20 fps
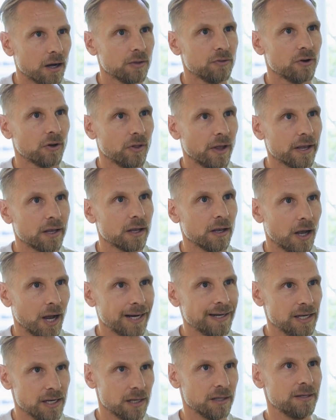they're like,
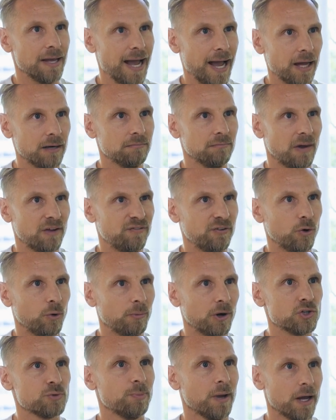I needed that. I feel
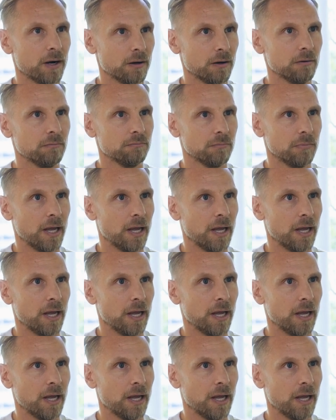much better.